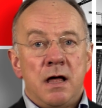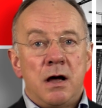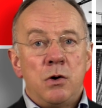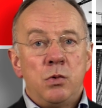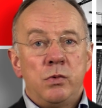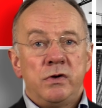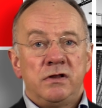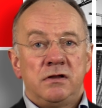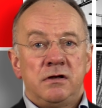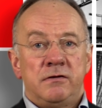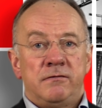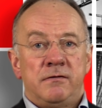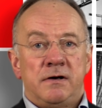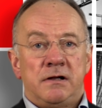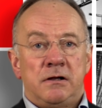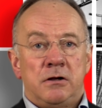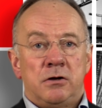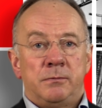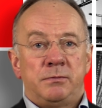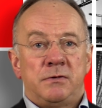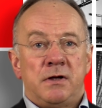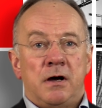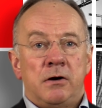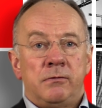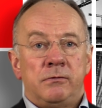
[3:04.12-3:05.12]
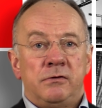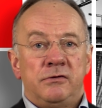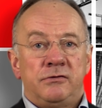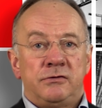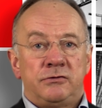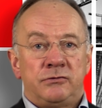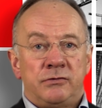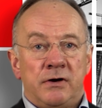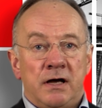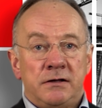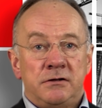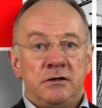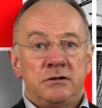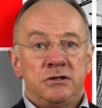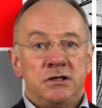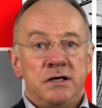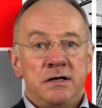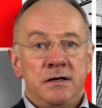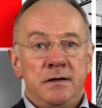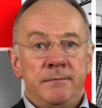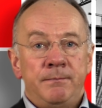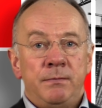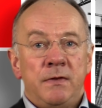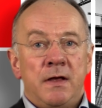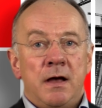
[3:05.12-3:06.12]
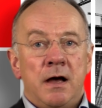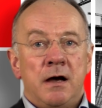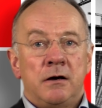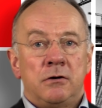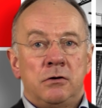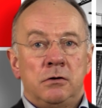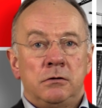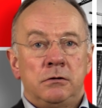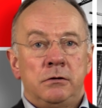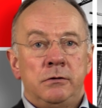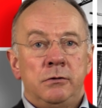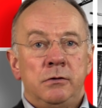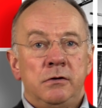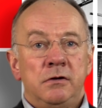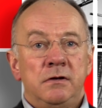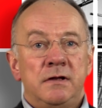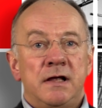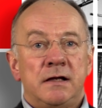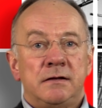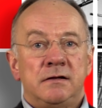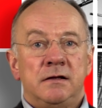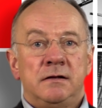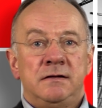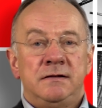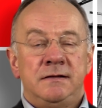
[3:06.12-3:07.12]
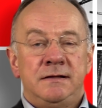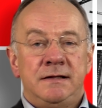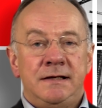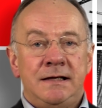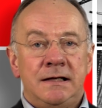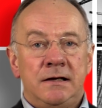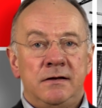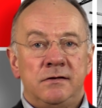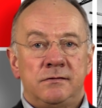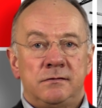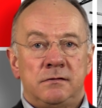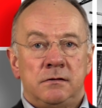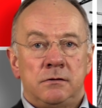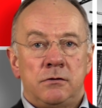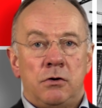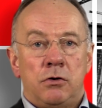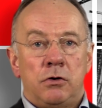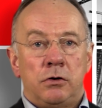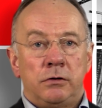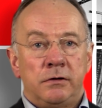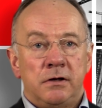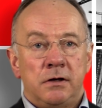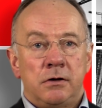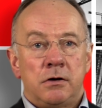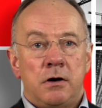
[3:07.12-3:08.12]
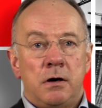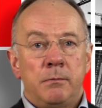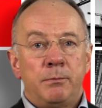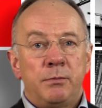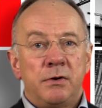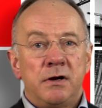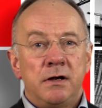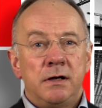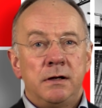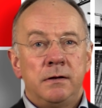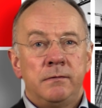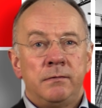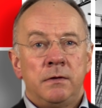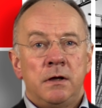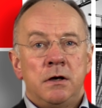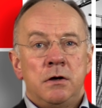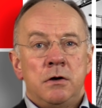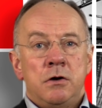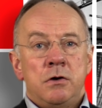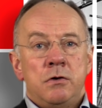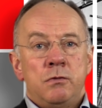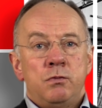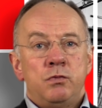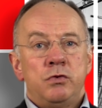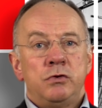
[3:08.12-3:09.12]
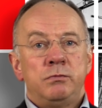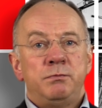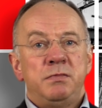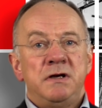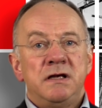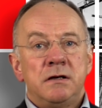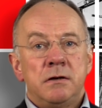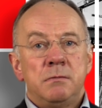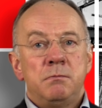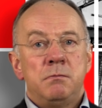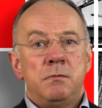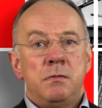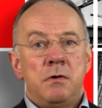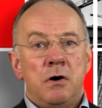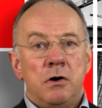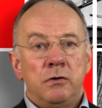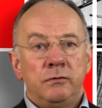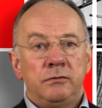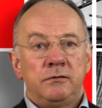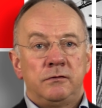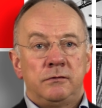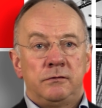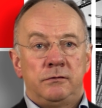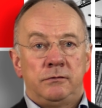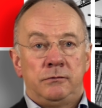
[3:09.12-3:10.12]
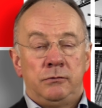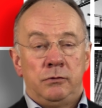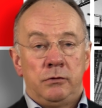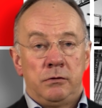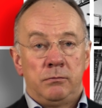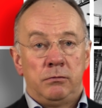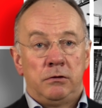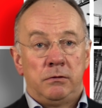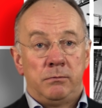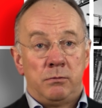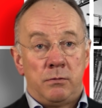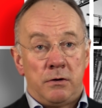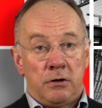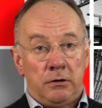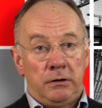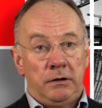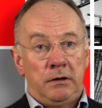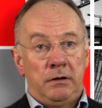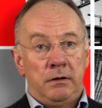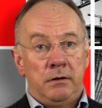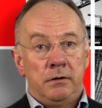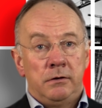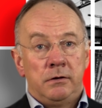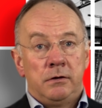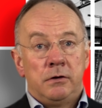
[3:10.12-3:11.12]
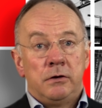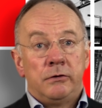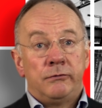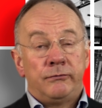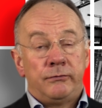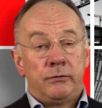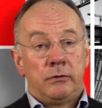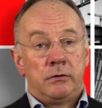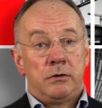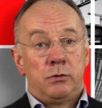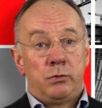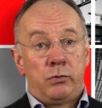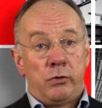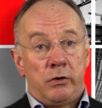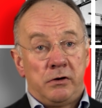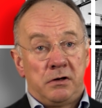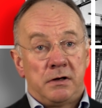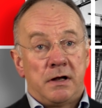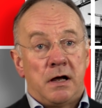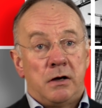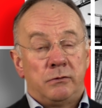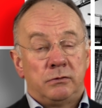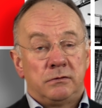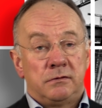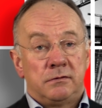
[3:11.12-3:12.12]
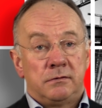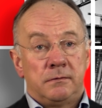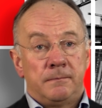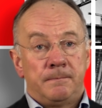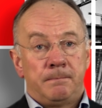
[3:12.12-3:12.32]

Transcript: we developed our strategy and concluded that a delisted holding company would be the most suitable model for the workout.